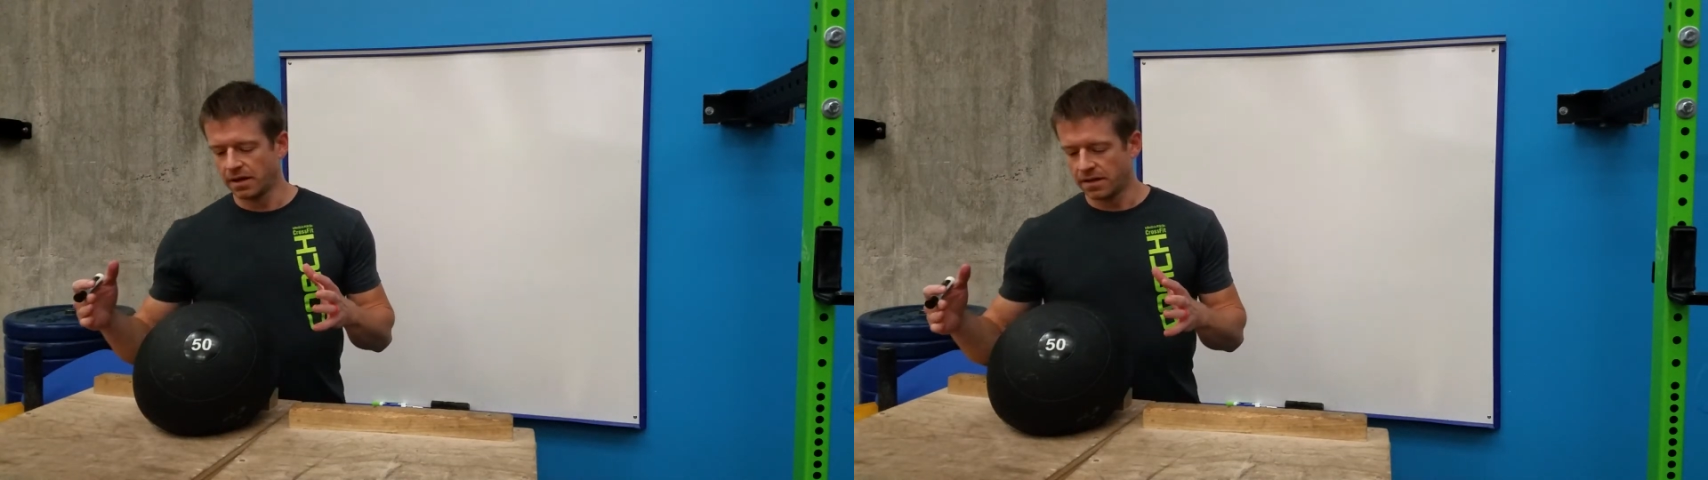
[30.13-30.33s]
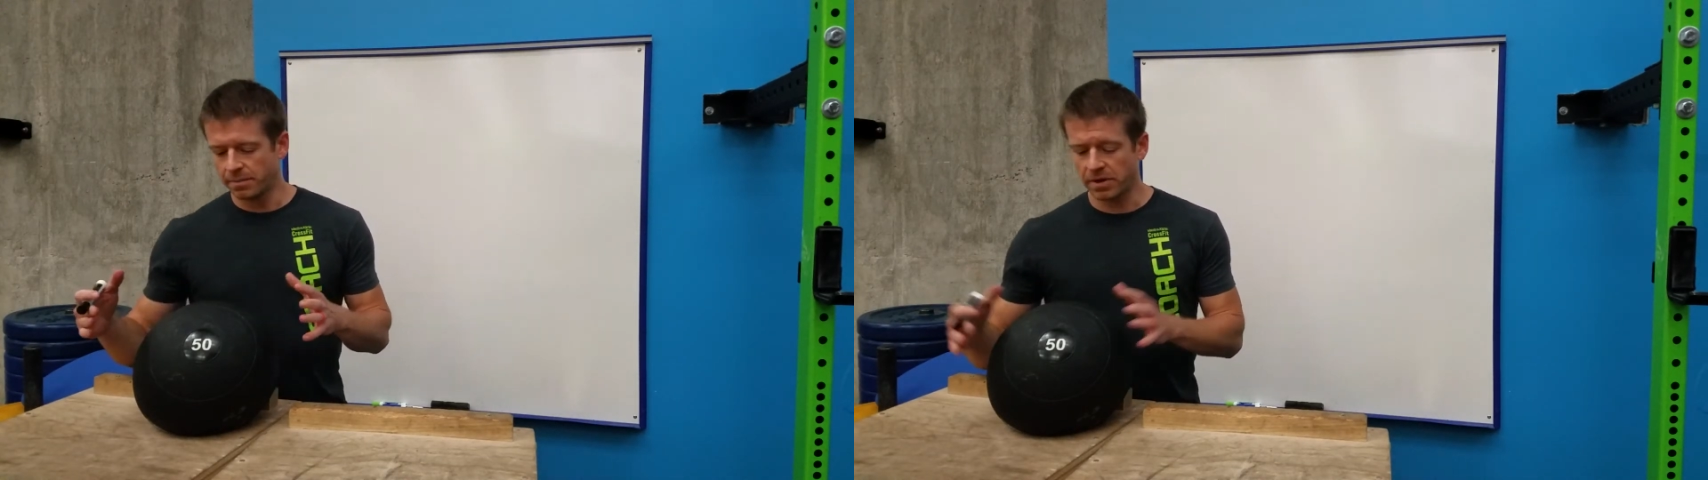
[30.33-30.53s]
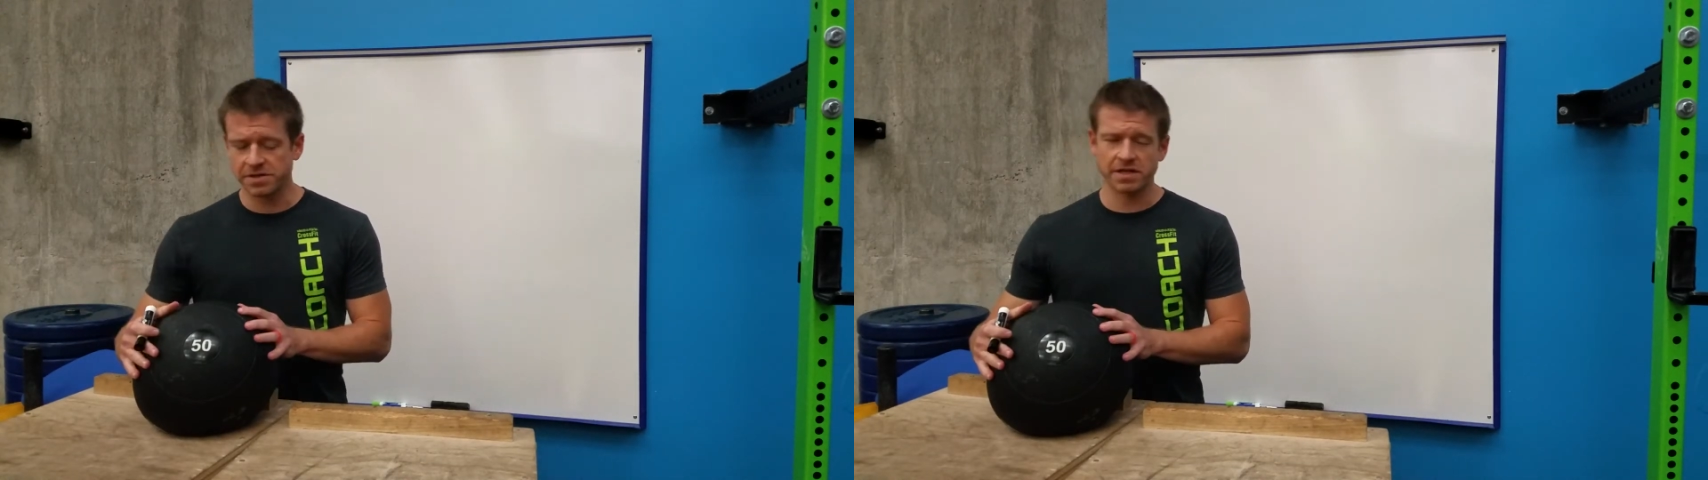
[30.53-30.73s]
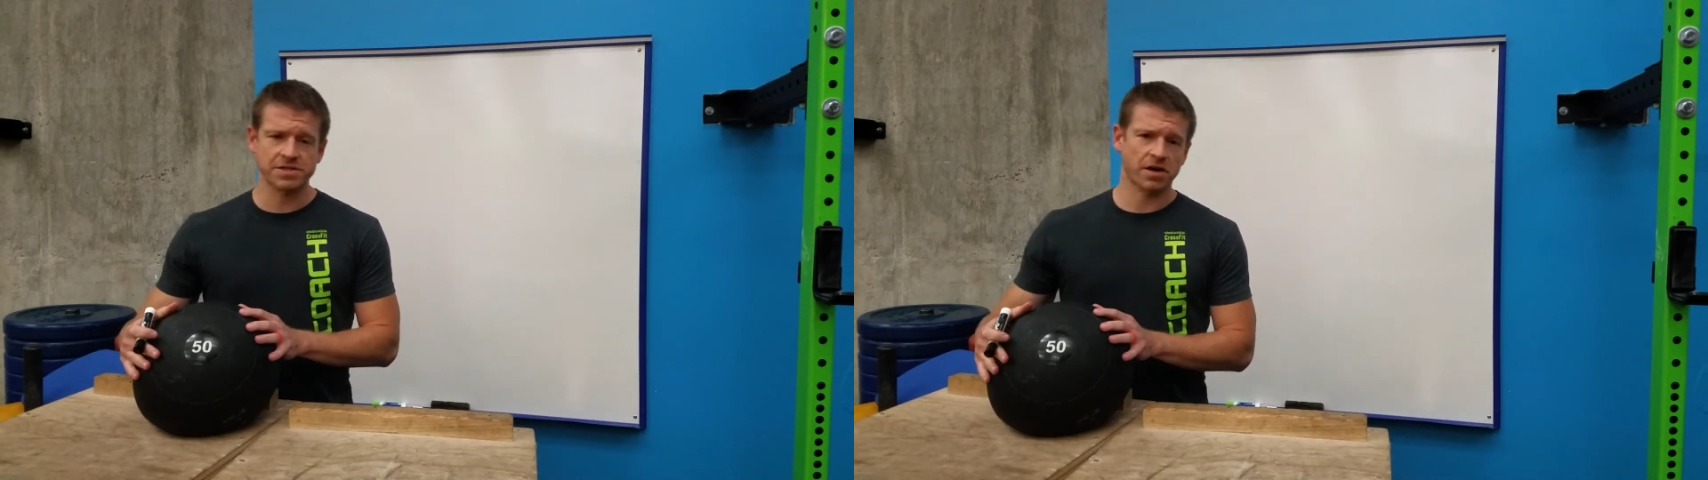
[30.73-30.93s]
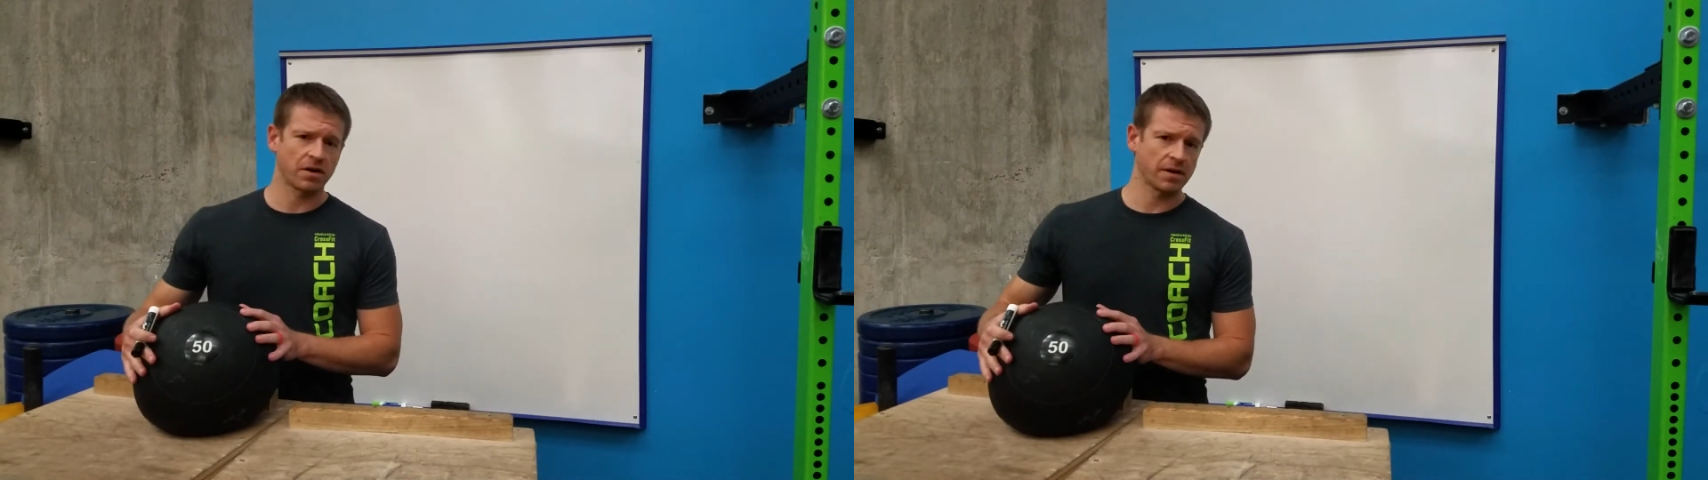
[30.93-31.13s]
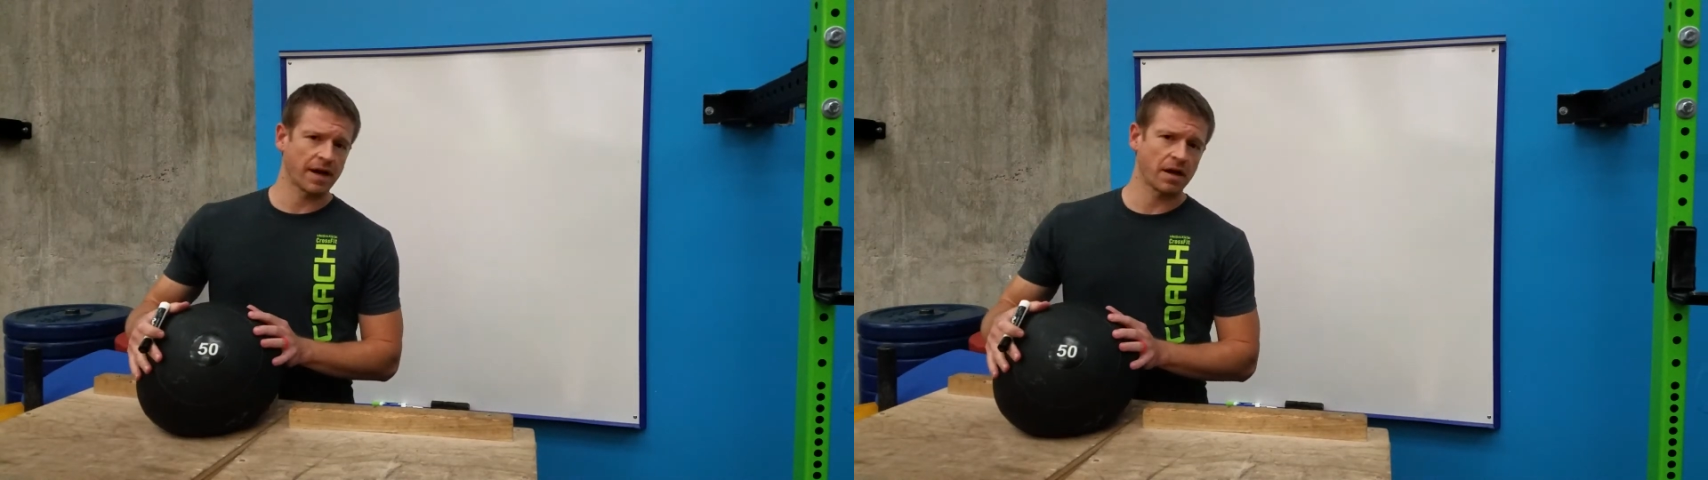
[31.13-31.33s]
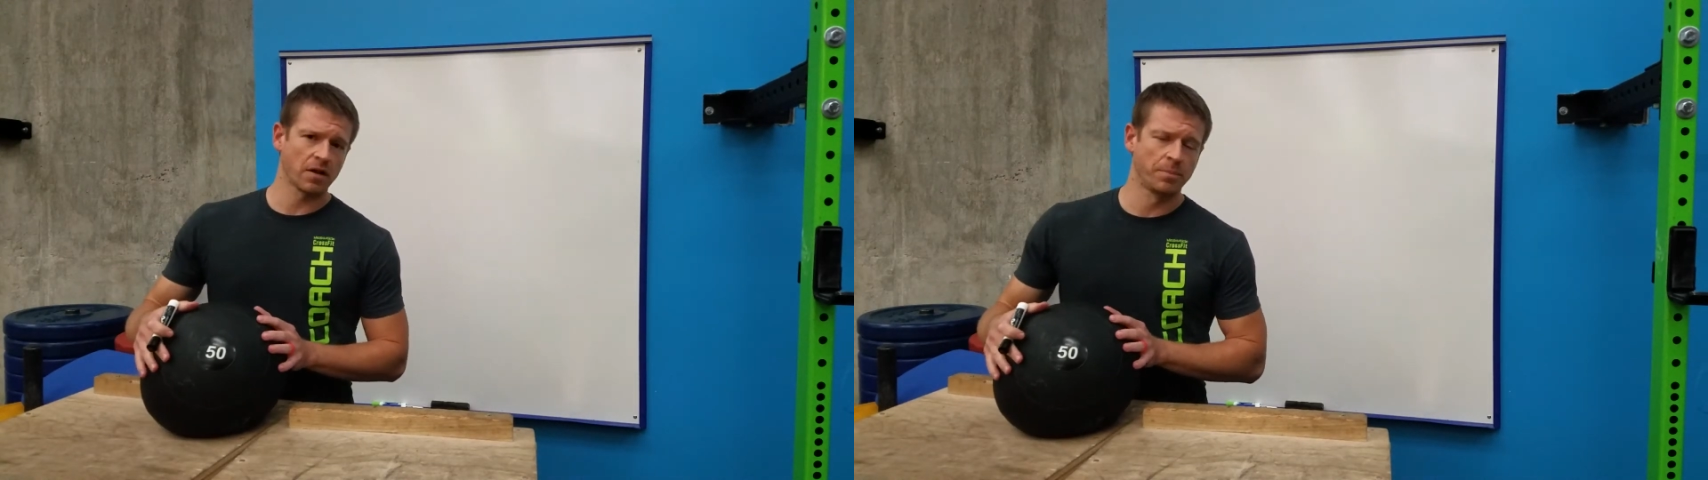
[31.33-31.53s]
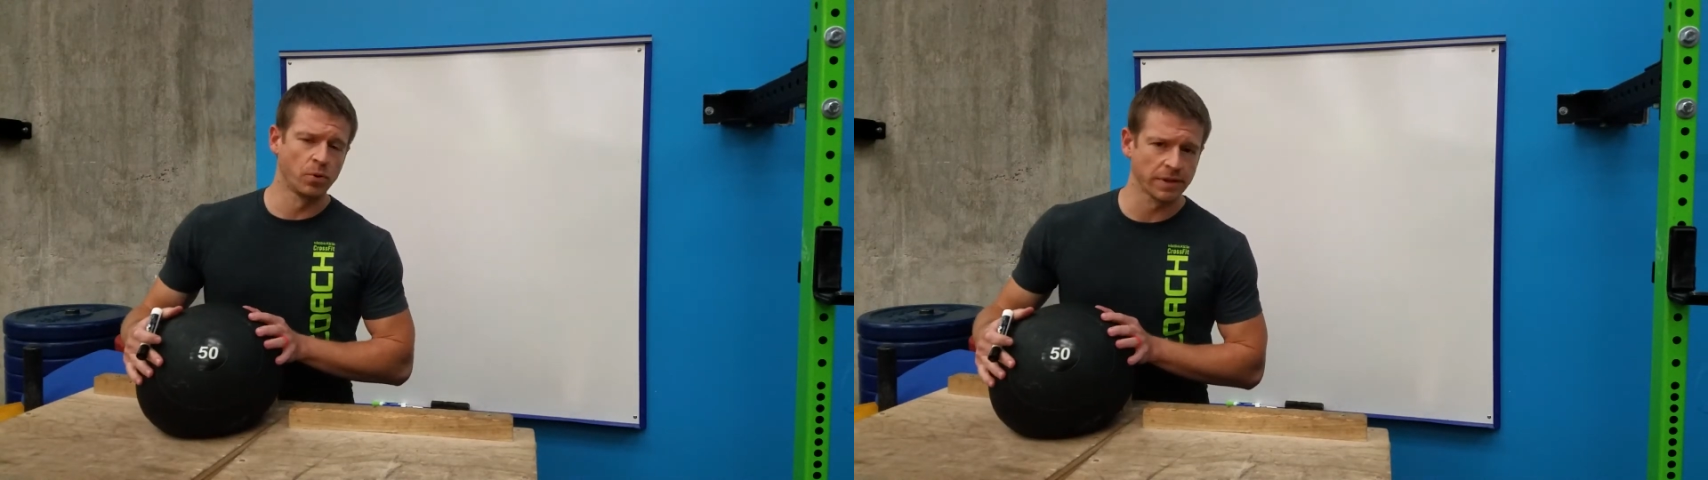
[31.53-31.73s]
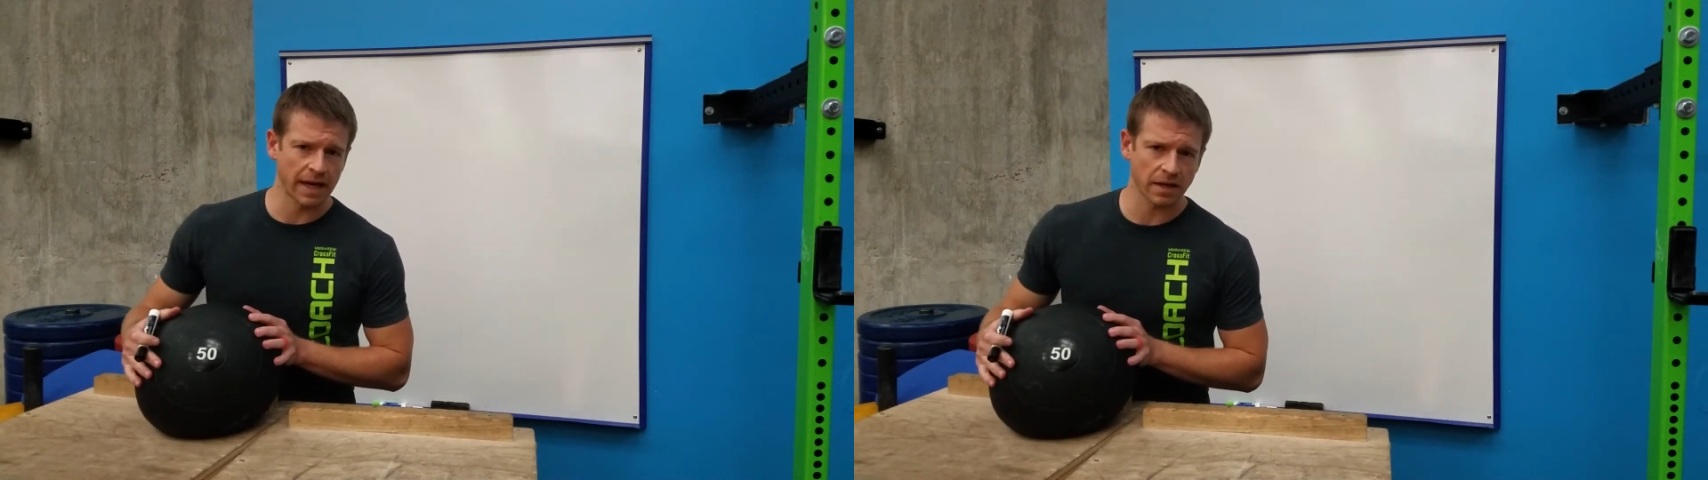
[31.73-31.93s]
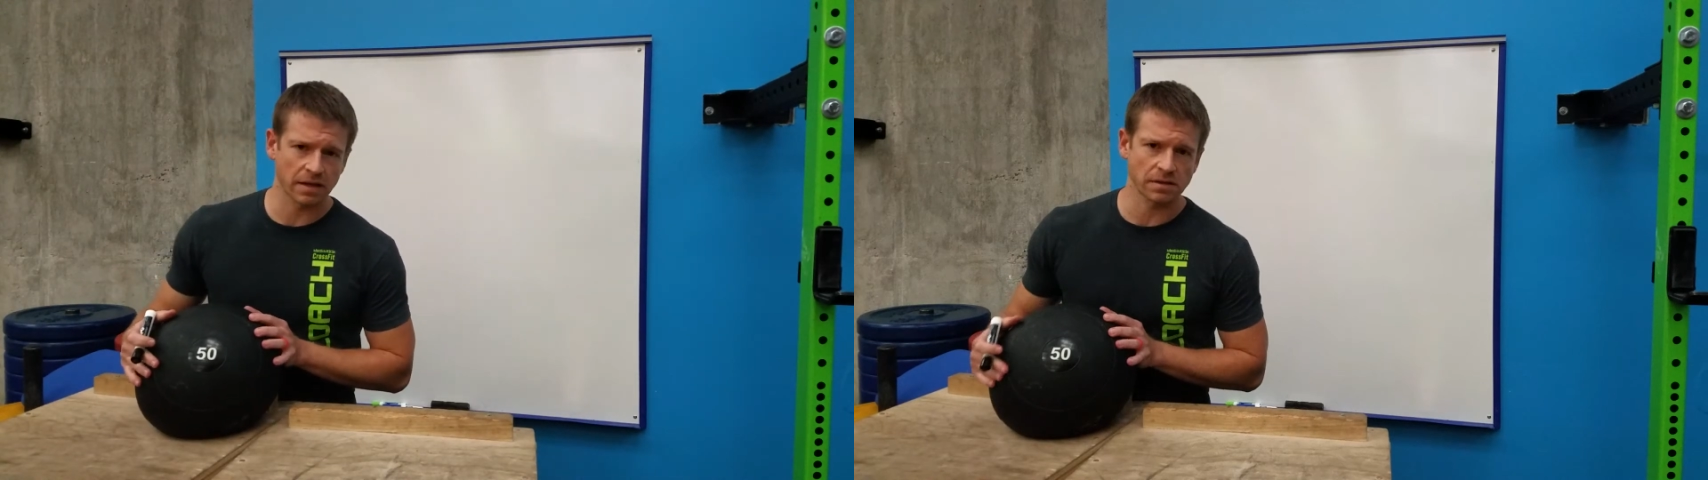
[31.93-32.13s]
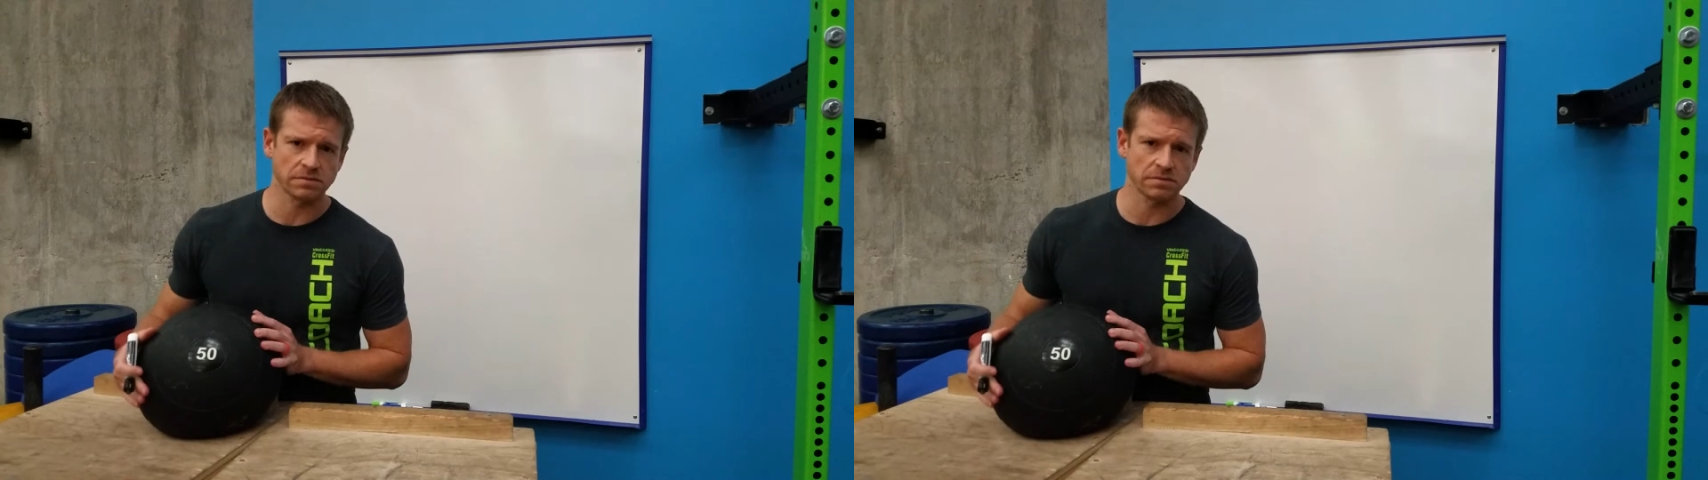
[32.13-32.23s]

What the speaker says: The ball's going to start out on the pool deck.